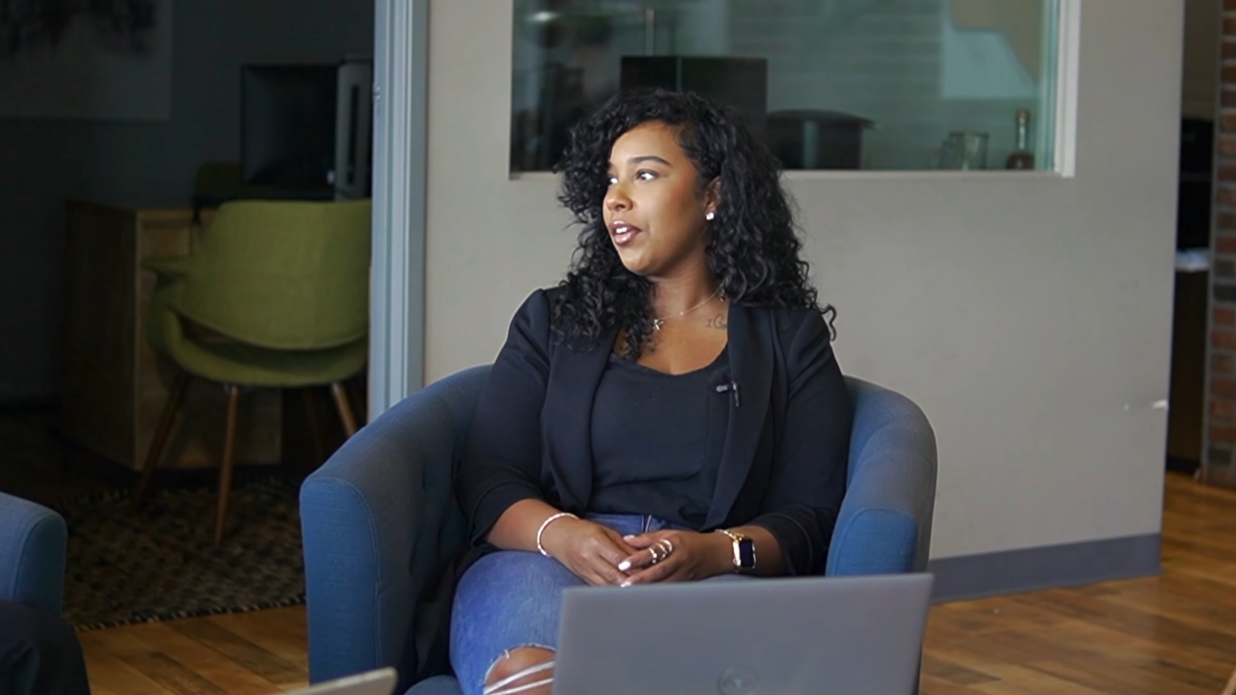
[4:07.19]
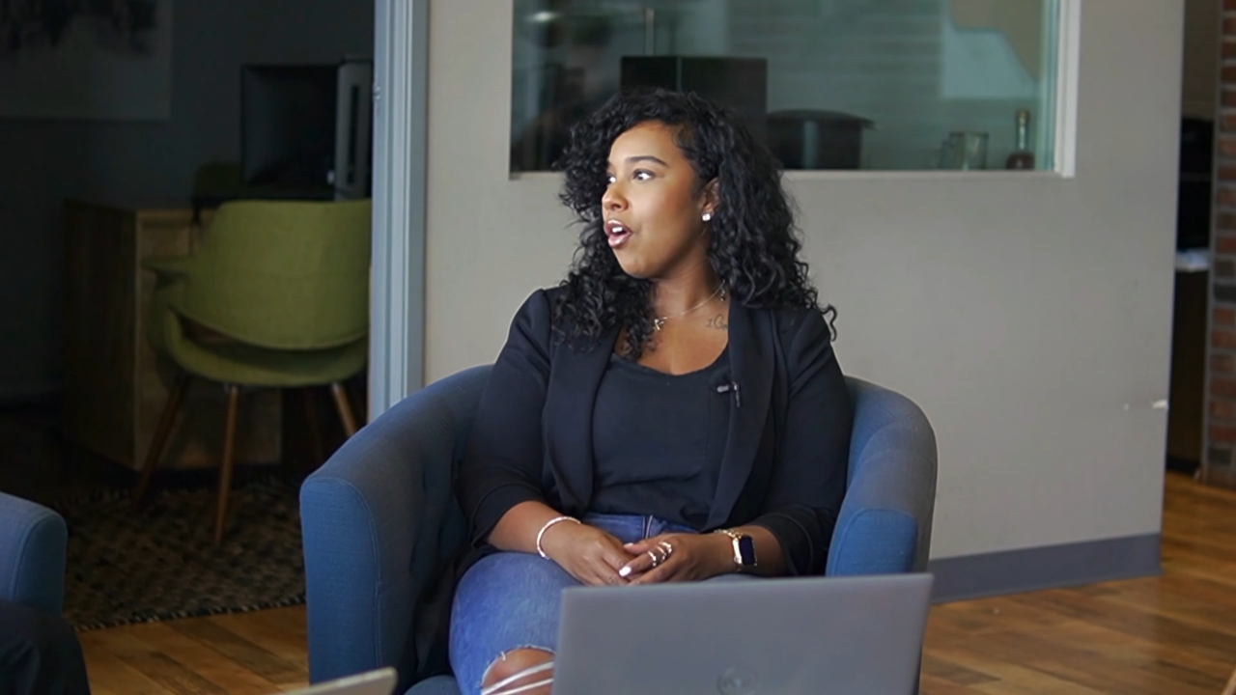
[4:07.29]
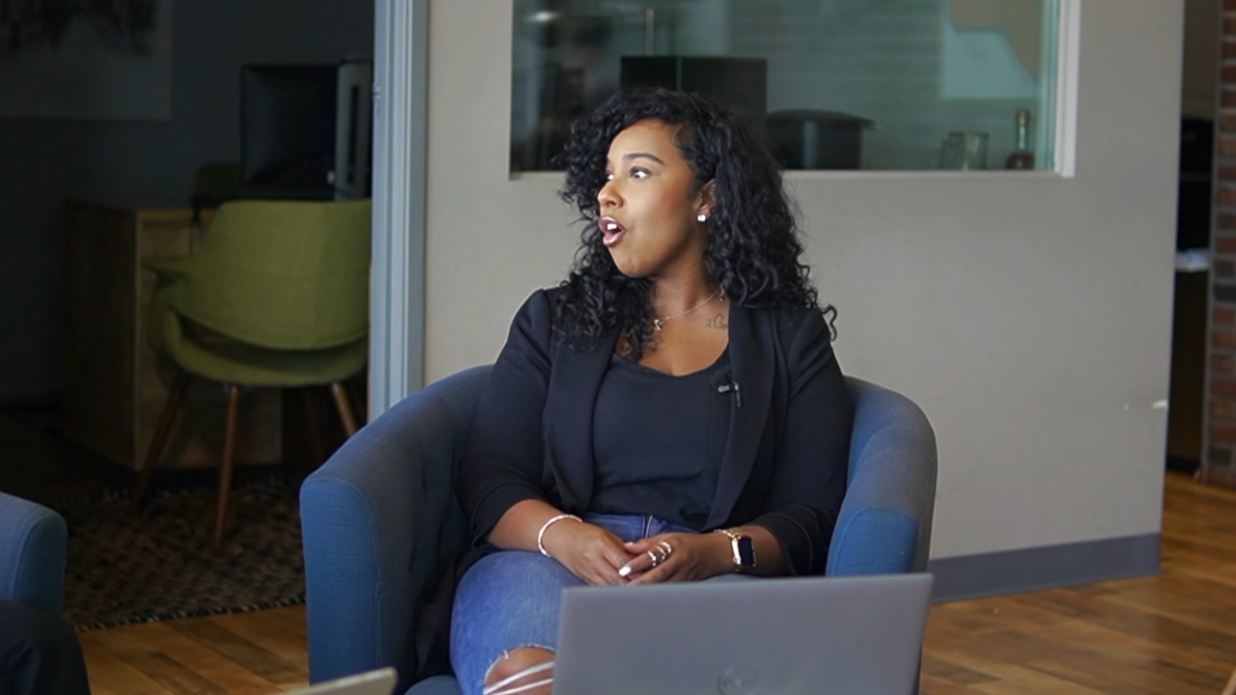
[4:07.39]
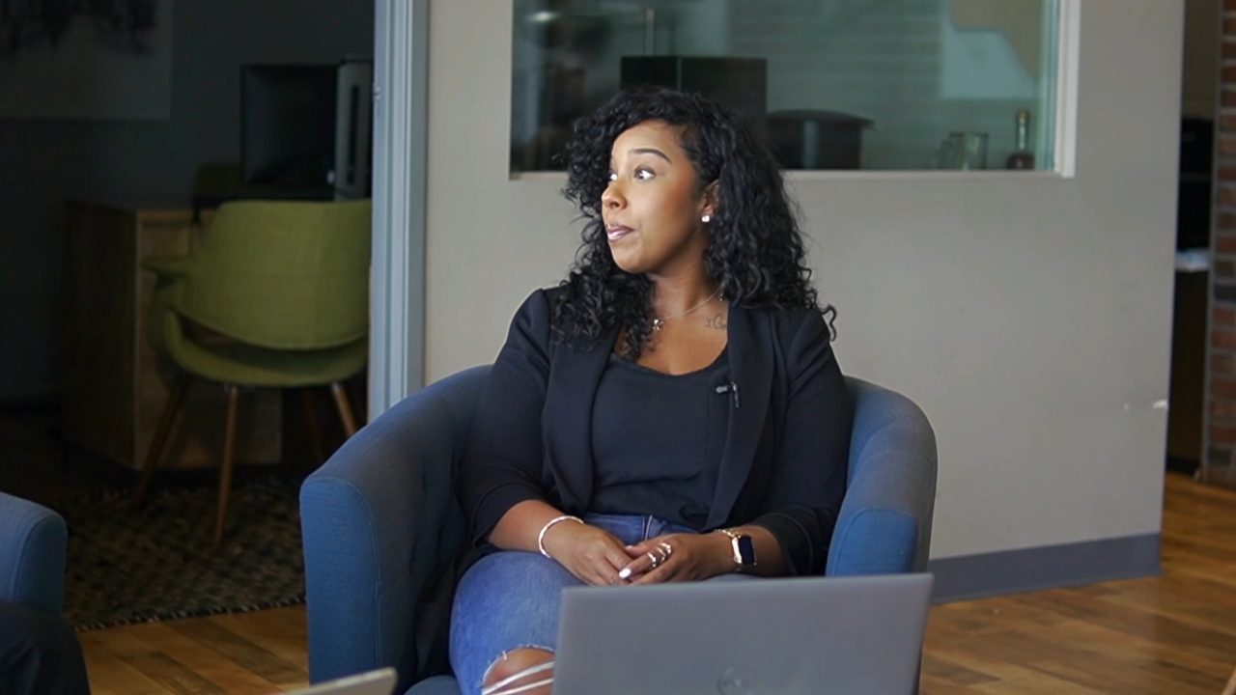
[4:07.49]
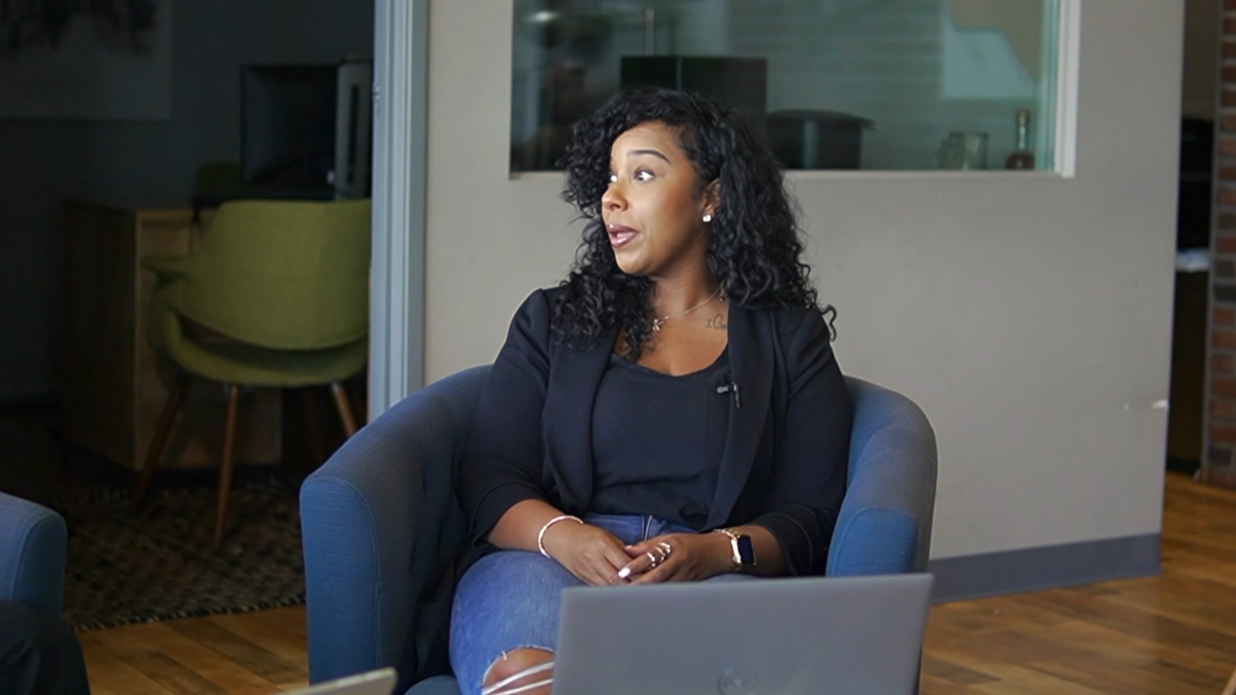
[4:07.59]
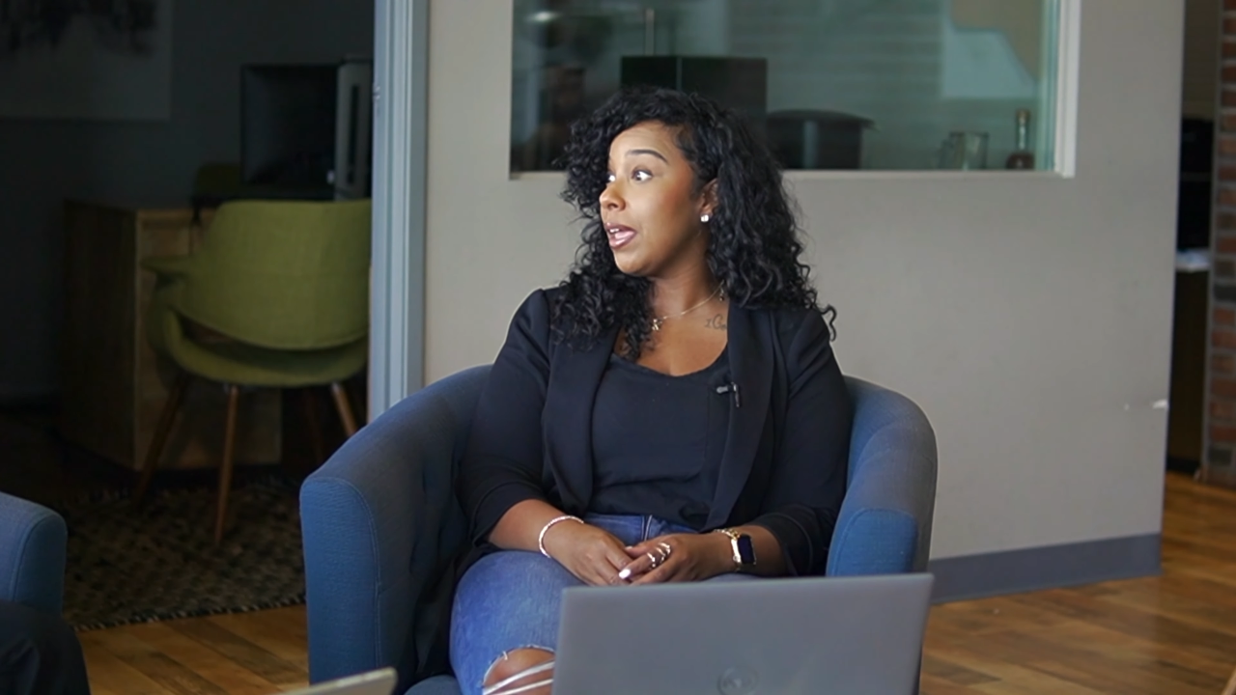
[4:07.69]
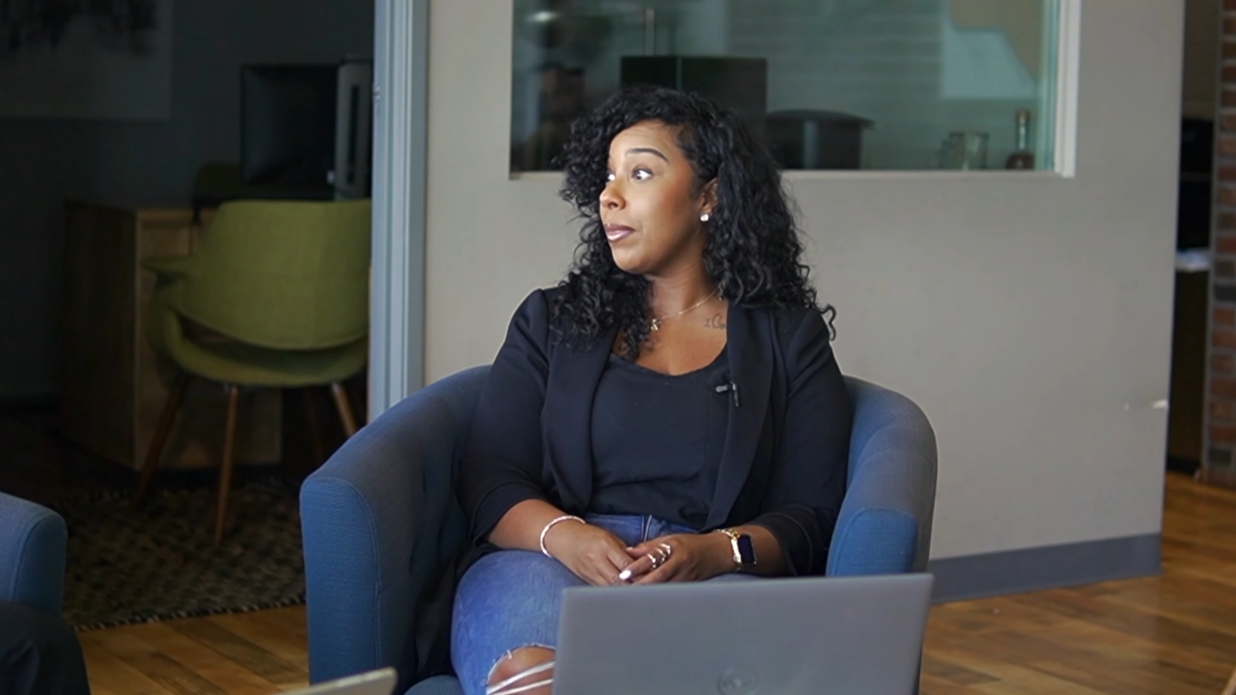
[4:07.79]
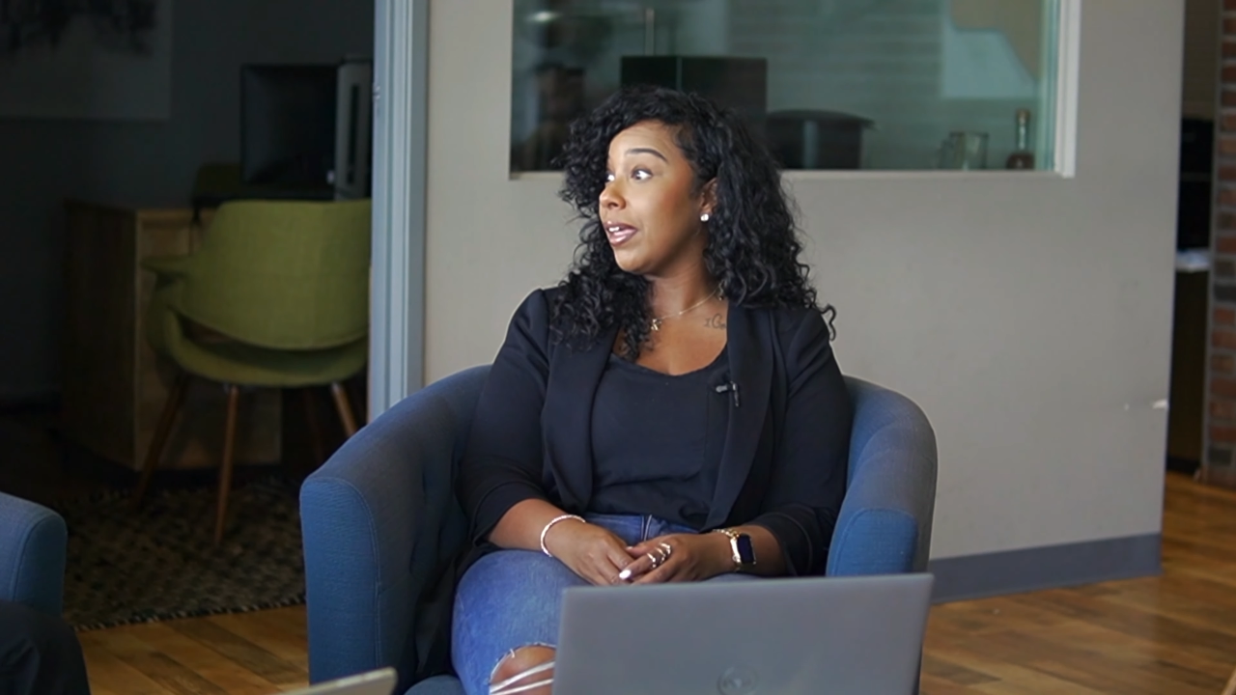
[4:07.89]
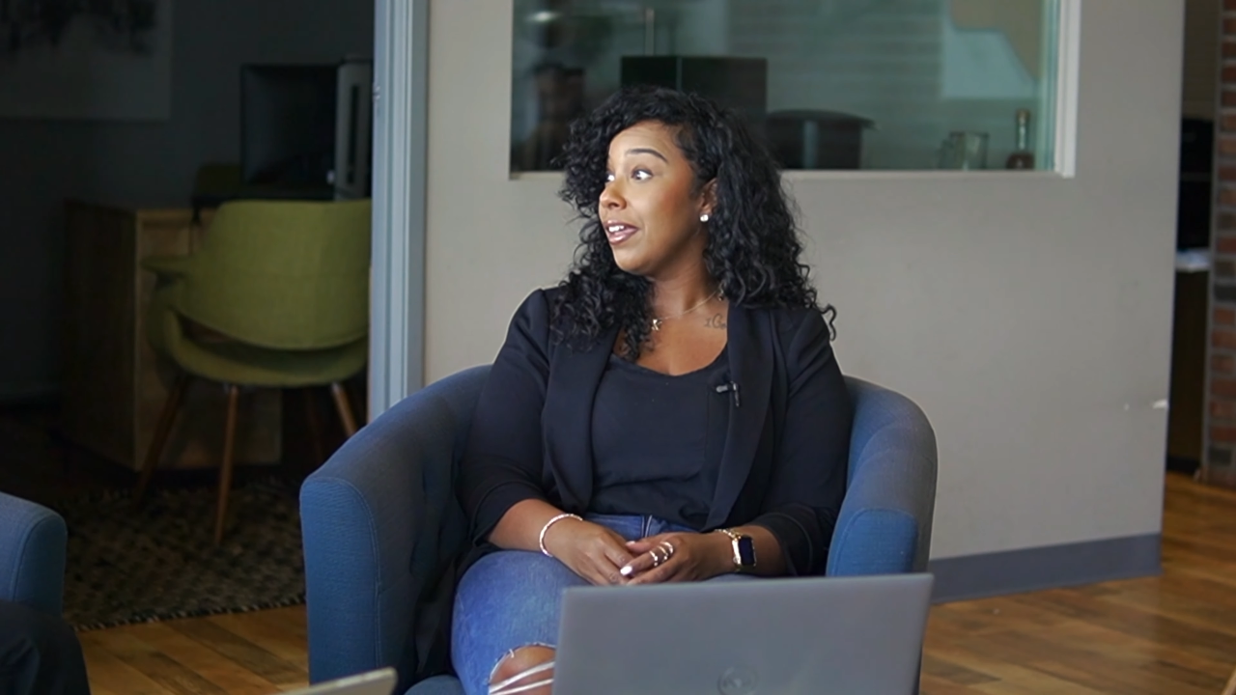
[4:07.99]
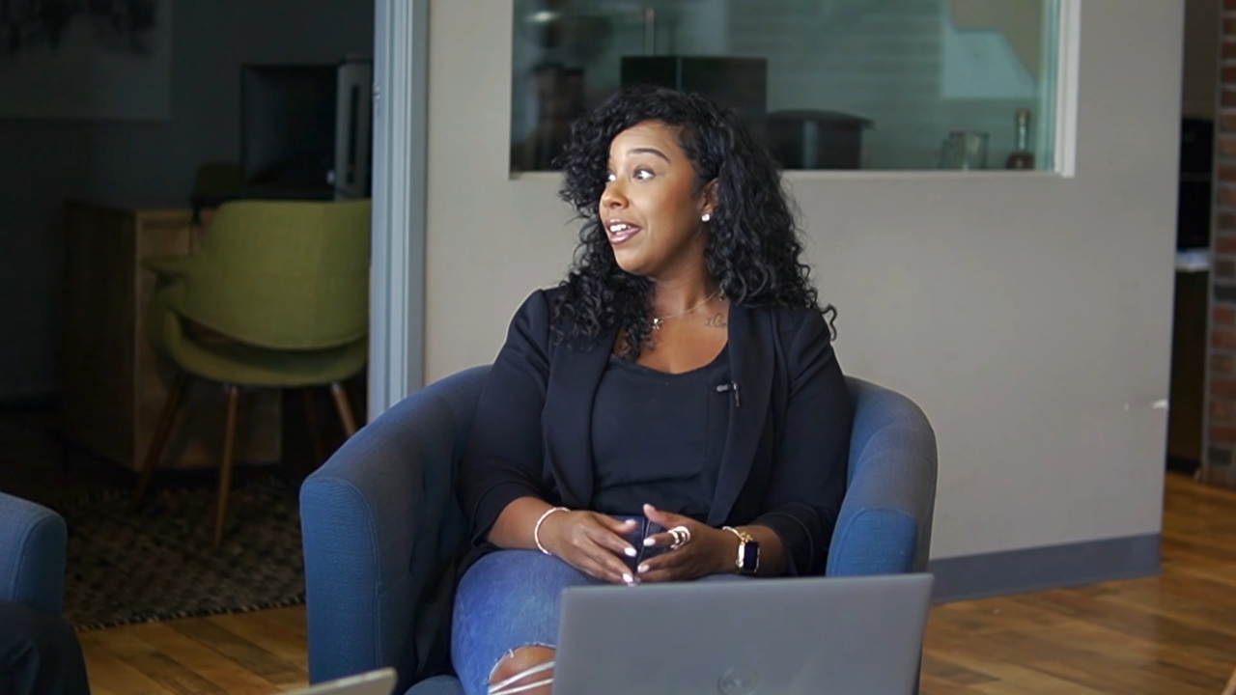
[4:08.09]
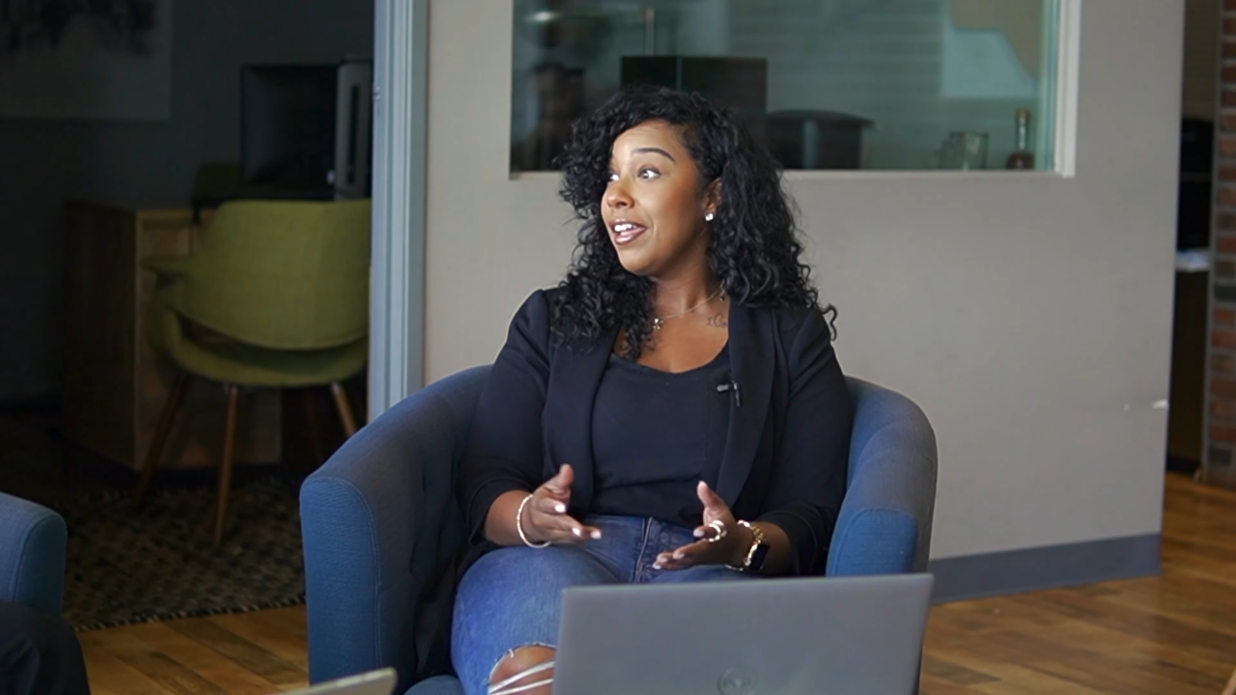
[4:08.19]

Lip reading: a car payment